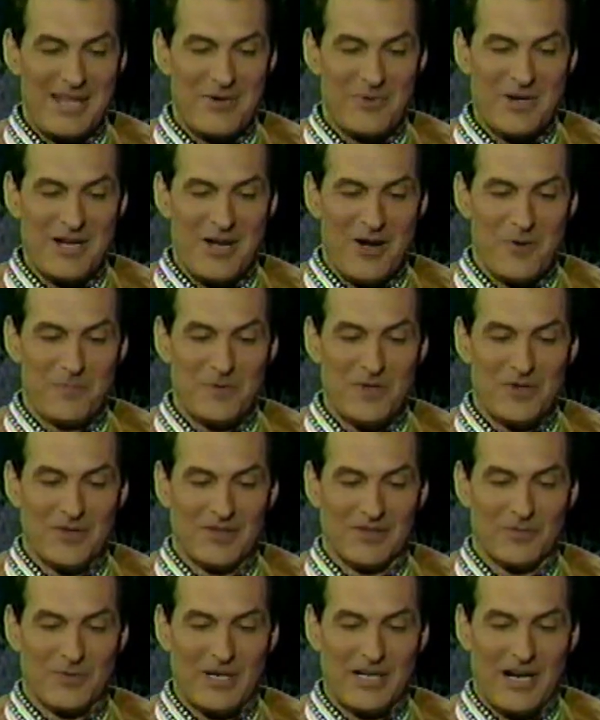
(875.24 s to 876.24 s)
We hope you
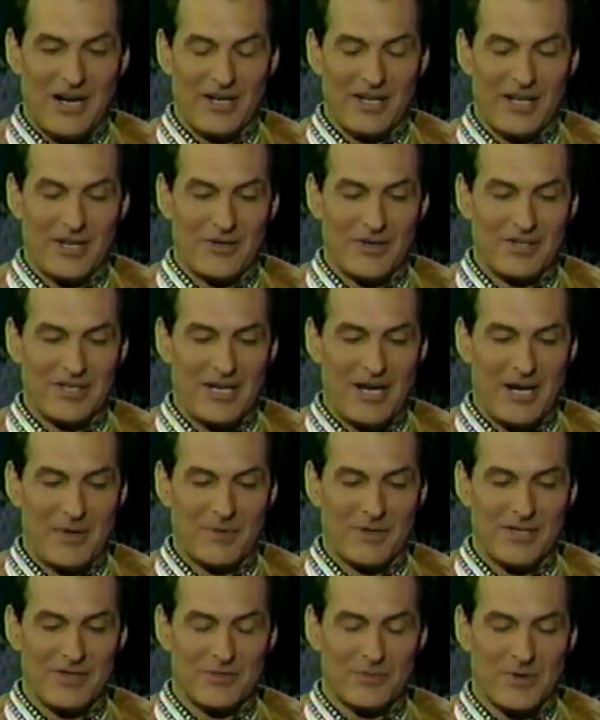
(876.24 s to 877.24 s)
could read our letter on the
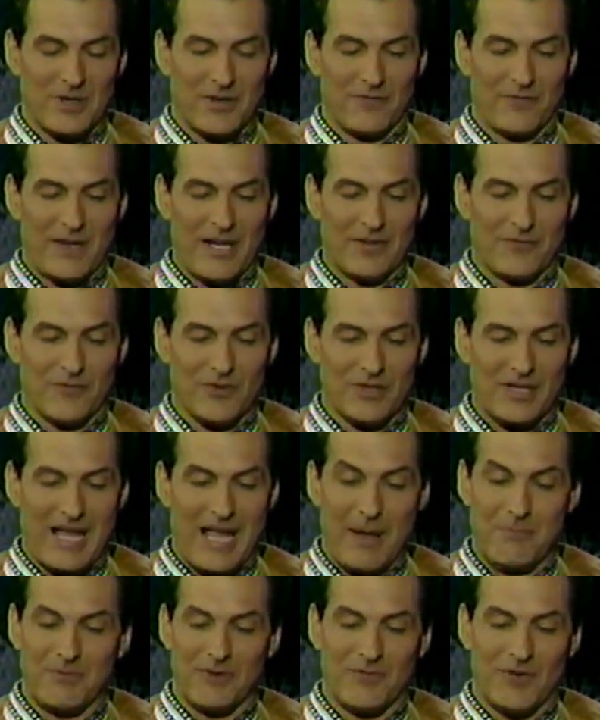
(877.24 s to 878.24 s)
air because we're a faithful
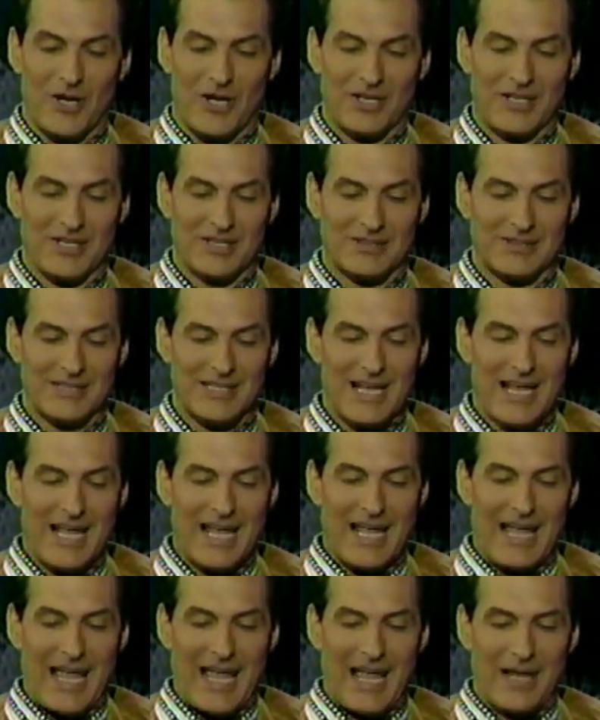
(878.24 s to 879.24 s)
captive audience,
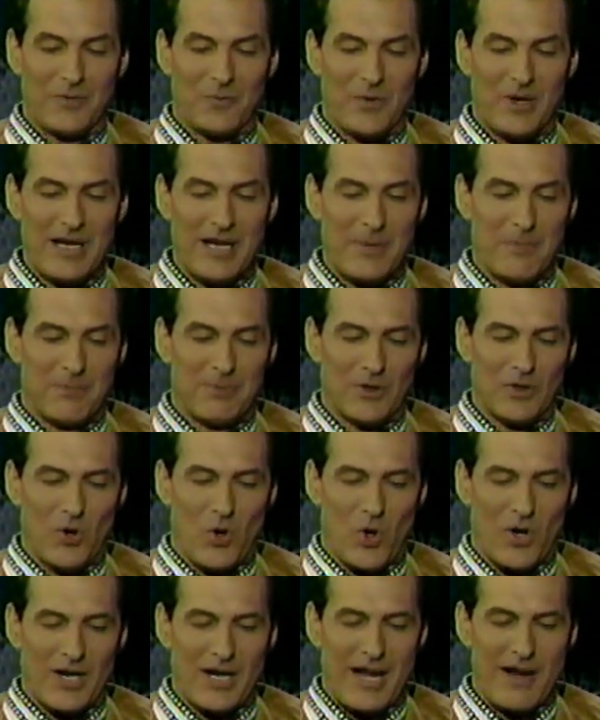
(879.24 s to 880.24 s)
and we
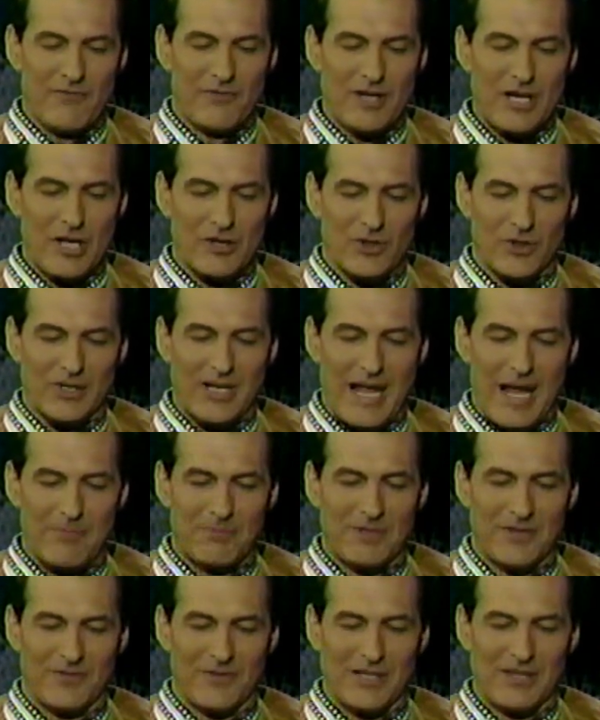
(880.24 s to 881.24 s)
implore every other
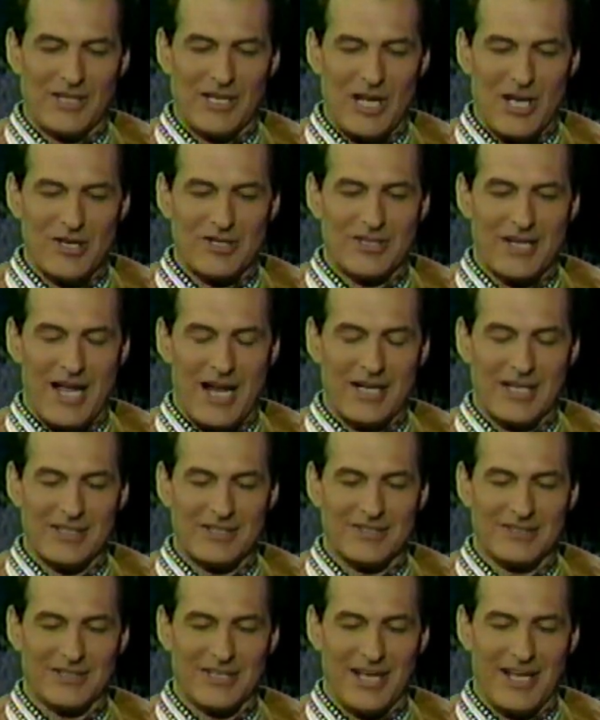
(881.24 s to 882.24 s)
captive in the
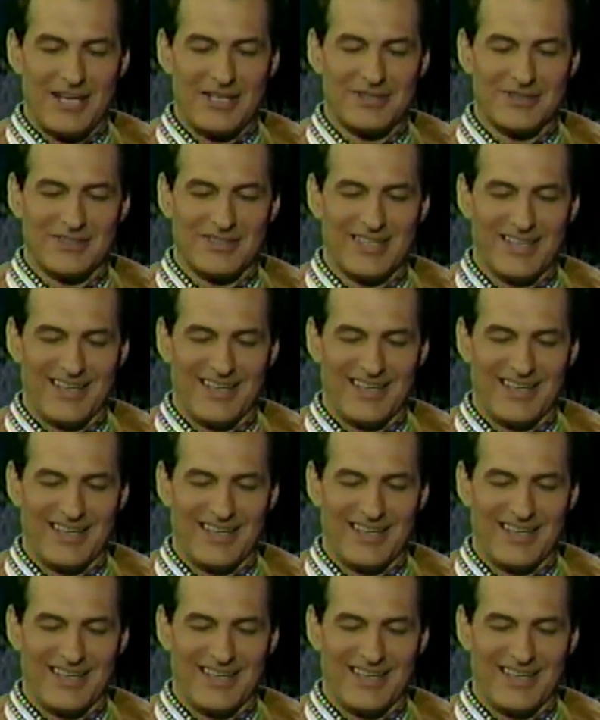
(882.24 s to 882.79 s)
untitled states